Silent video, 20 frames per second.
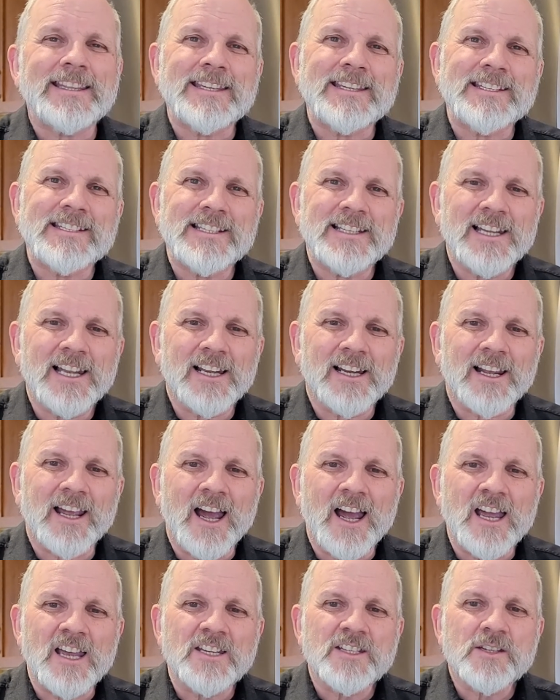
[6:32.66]
these little
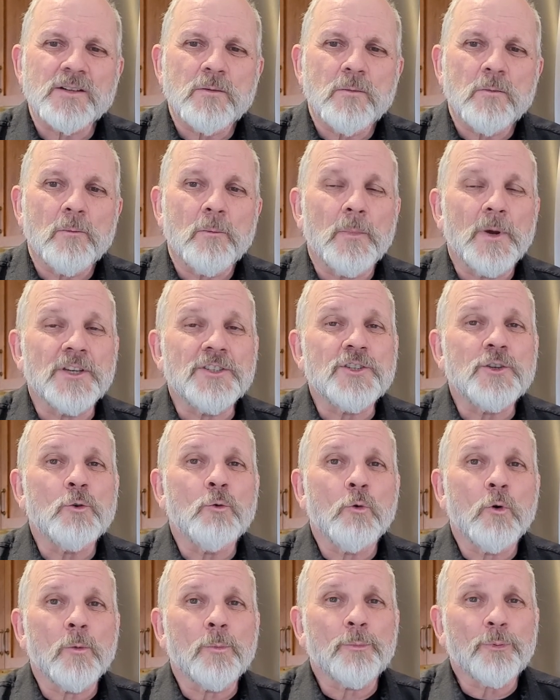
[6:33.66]
guys, but you
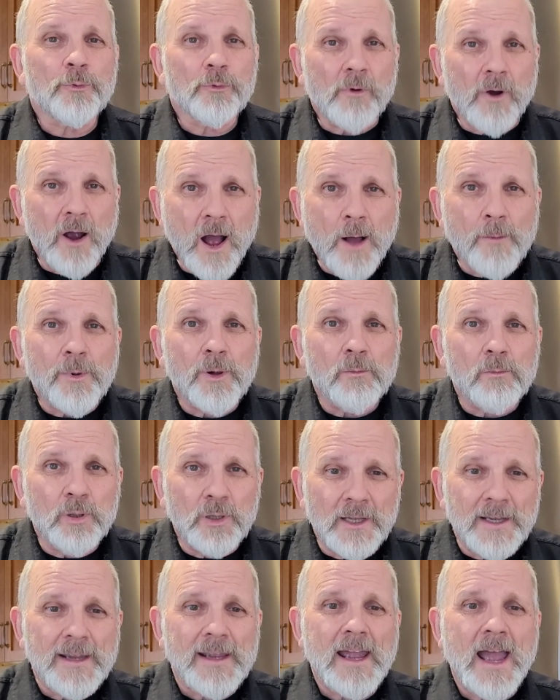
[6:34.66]
will
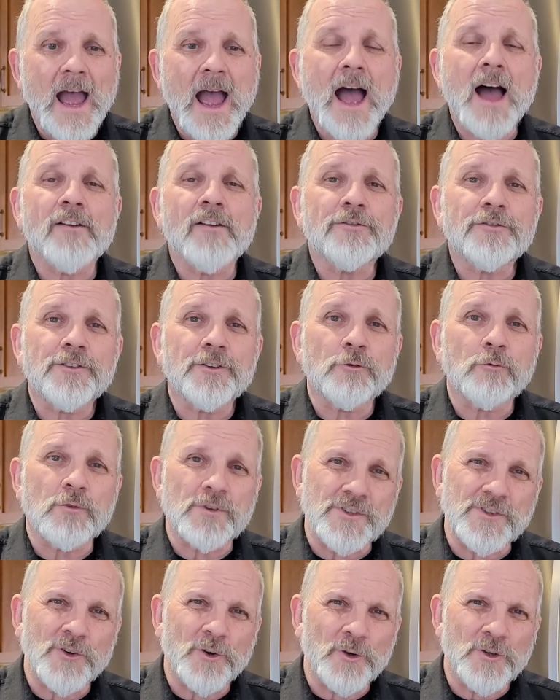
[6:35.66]
probably have to
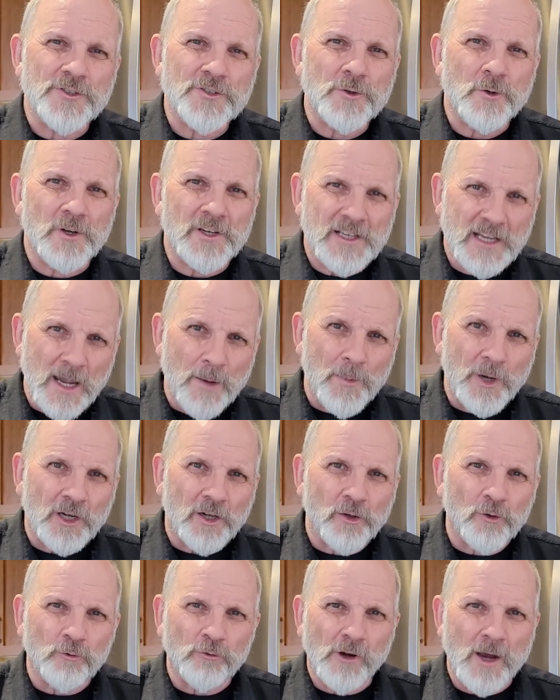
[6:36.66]
resort to a
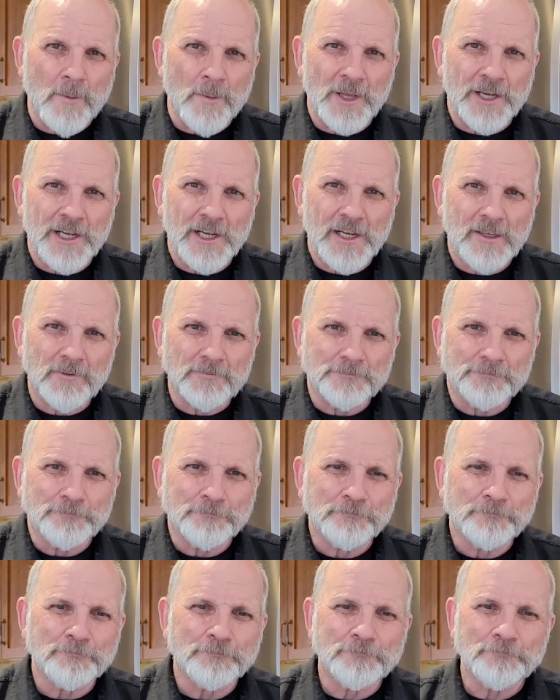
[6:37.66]
chemical remedy.
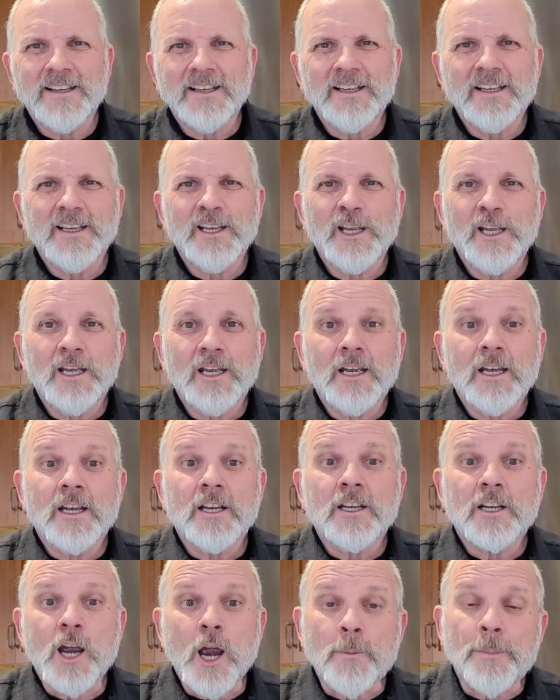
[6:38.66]

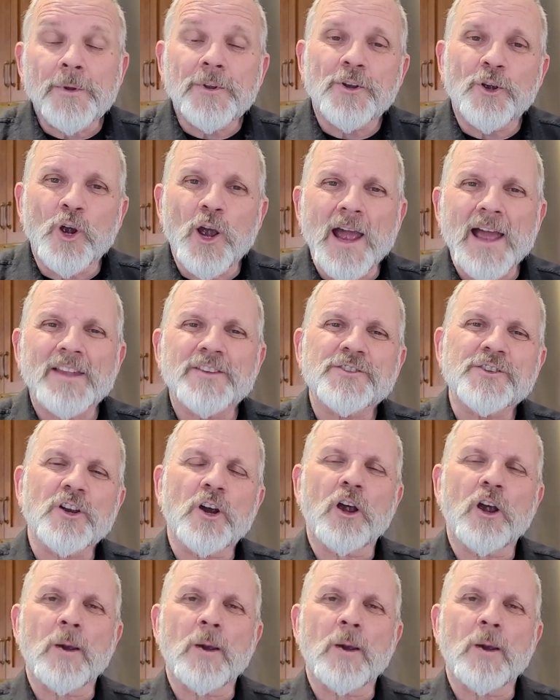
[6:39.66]
Carpenter ants are